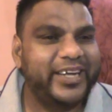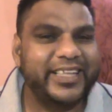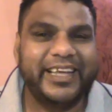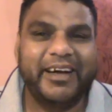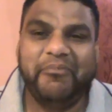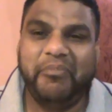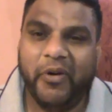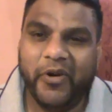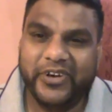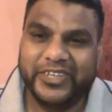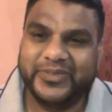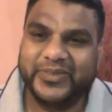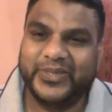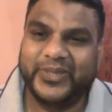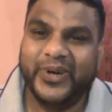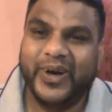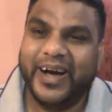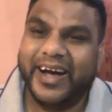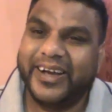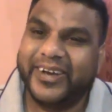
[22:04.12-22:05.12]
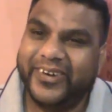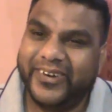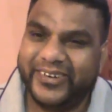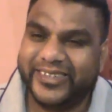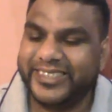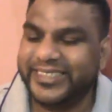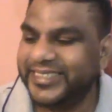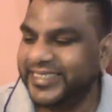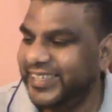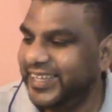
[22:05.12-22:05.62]
in a box or two, I
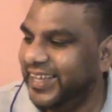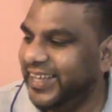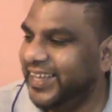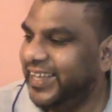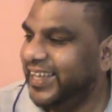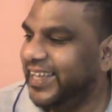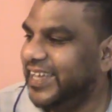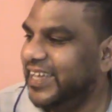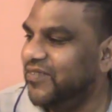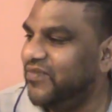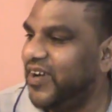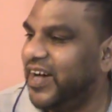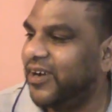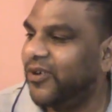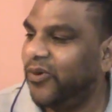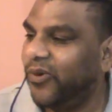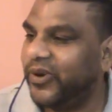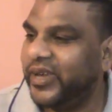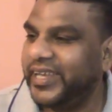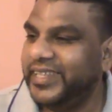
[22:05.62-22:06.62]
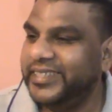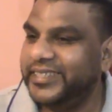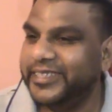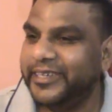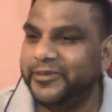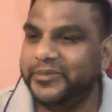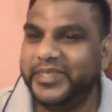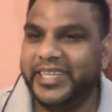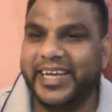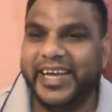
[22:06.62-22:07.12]
cuss. If I cook in
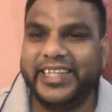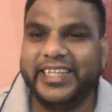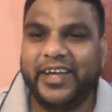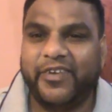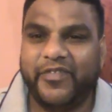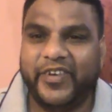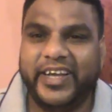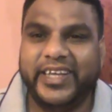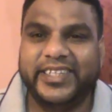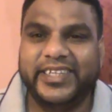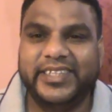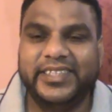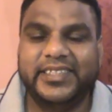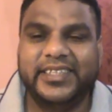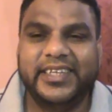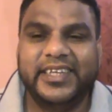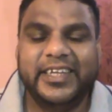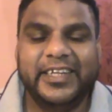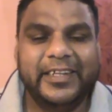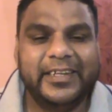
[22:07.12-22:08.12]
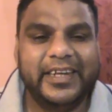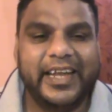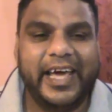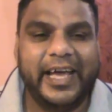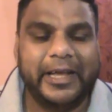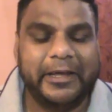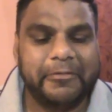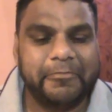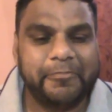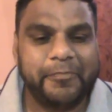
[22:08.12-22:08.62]
something and I find it,
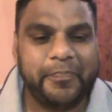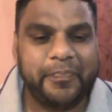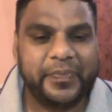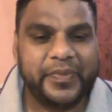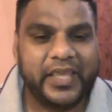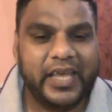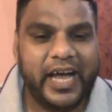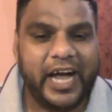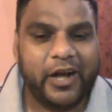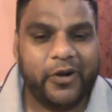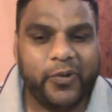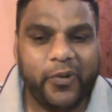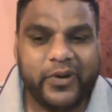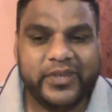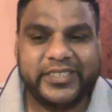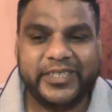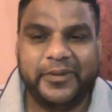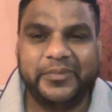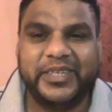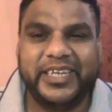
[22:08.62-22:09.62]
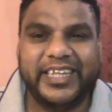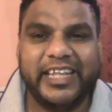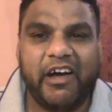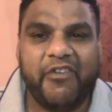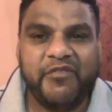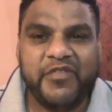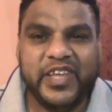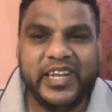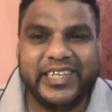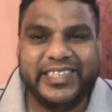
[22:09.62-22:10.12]
like, I cook something and I
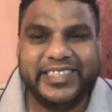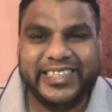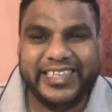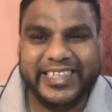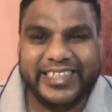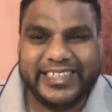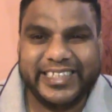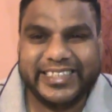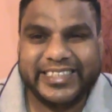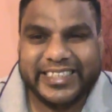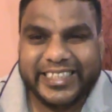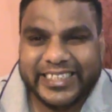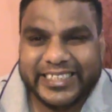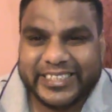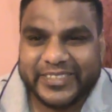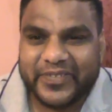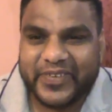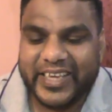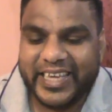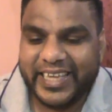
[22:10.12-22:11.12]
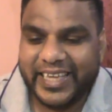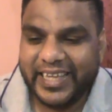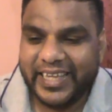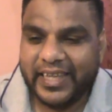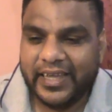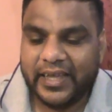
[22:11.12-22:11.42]
feel it to eat it this way.